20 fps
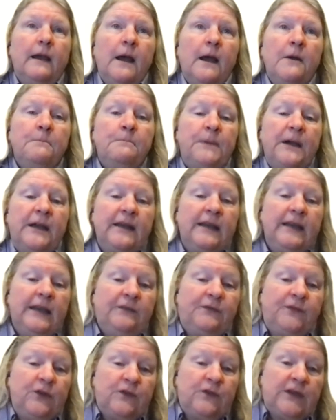But
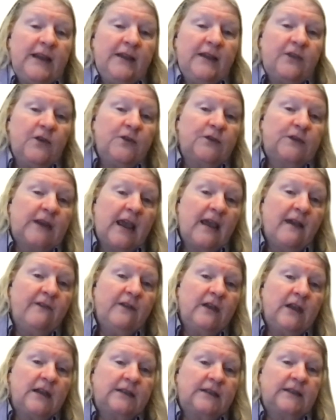if you take those
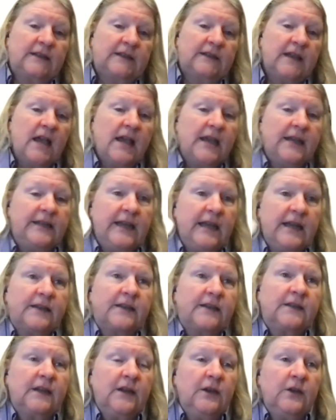caveats aside,
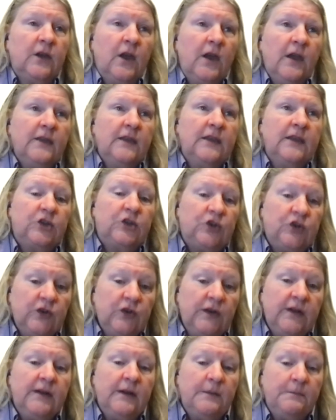yes, this
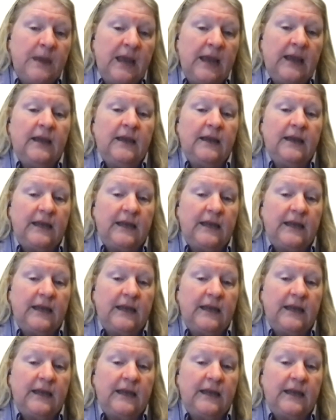should make it